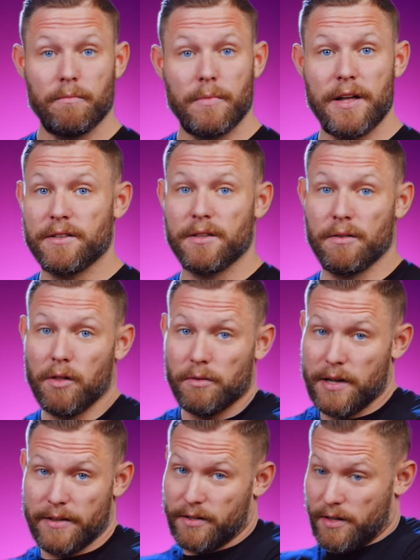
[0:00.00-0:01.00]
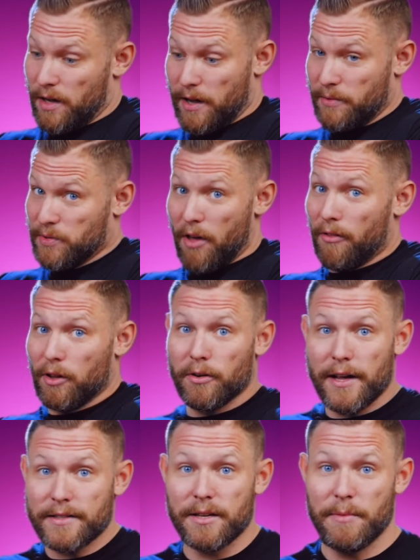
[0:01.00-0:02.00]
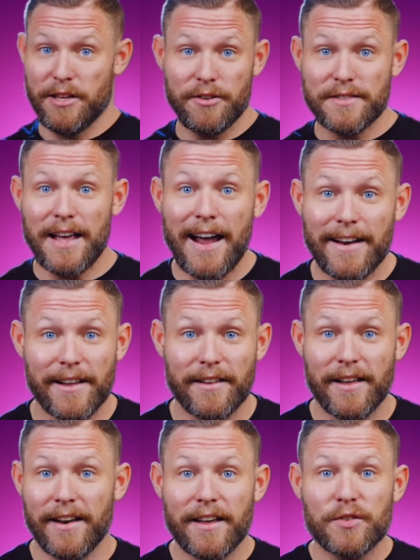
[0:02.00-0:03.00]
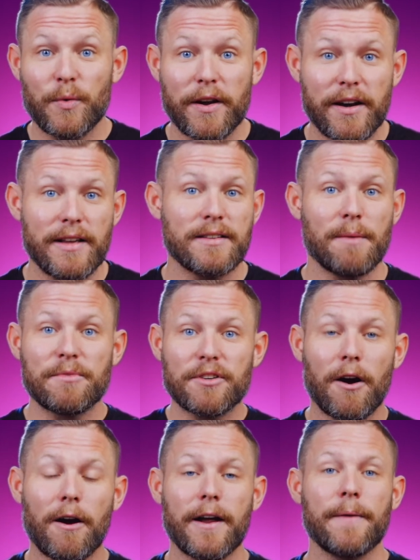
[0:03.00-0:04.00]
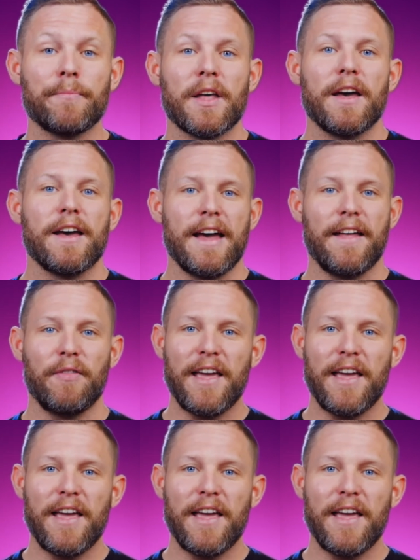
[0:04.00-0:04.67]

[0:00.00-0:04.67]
it was on the loan estimate. You signed it. It is what it is. I'm sorry. And